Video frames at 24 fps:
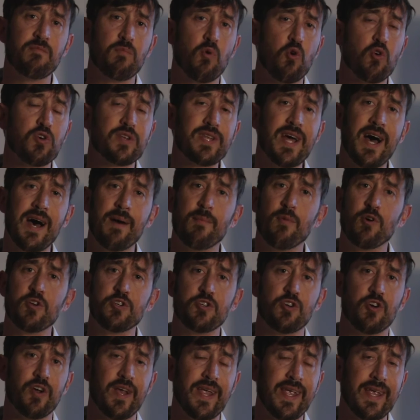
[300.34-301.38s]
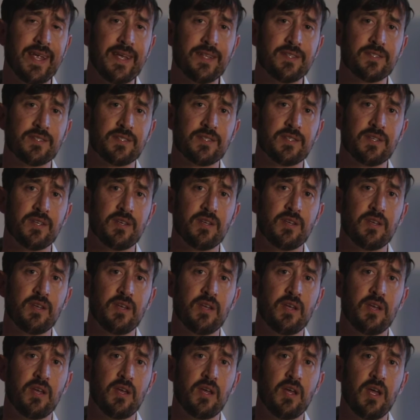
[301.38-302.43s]
have more time on your hands
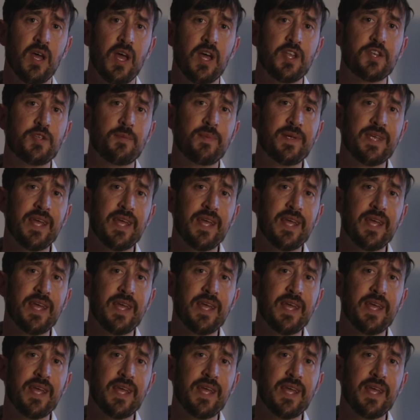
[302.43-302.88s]
to